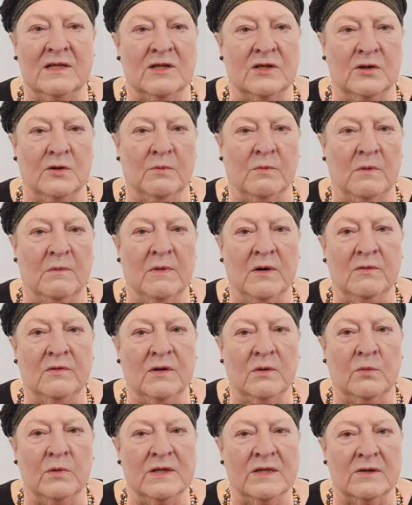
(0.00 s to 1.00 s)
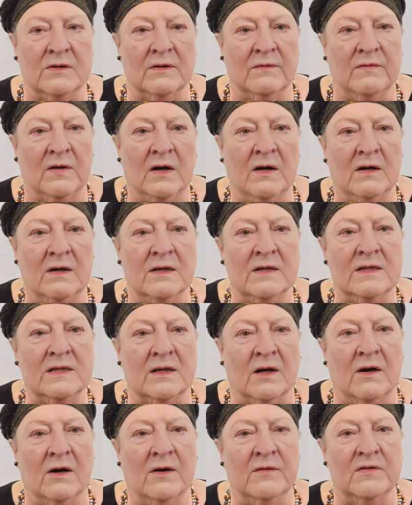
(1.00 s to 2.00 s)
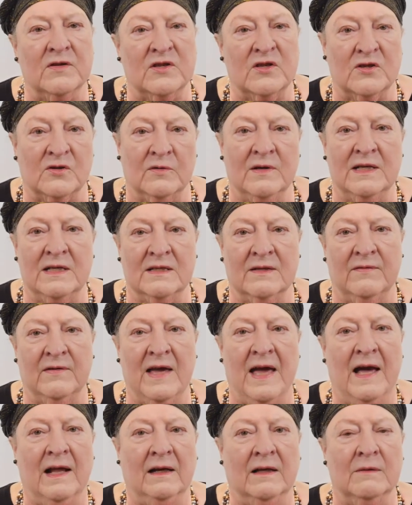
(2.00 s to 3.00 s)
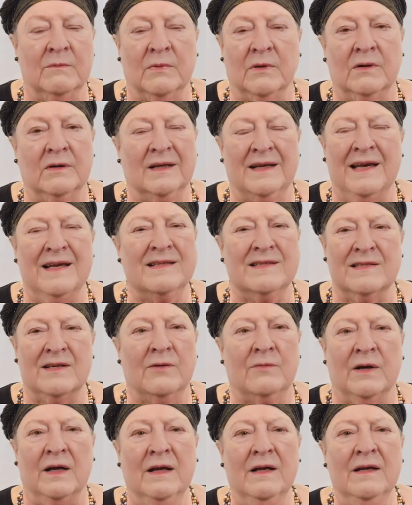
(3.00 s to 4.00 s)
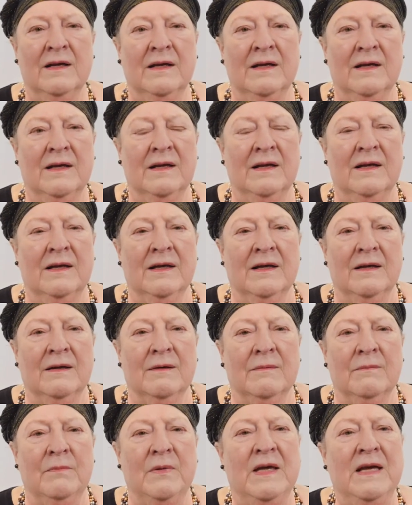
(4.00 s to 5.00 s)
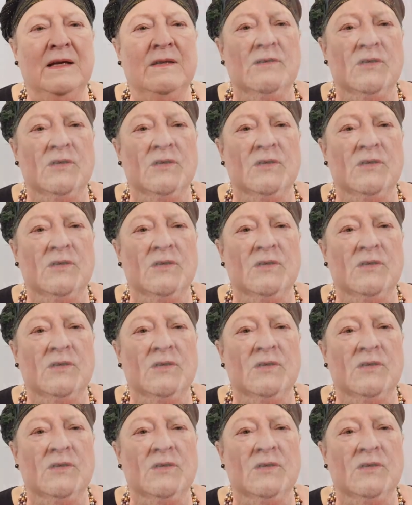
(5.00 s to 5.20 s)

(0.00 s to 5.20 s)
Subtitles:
to promote the Wizard of Oz on the streets of Gatlinburg, etc. Being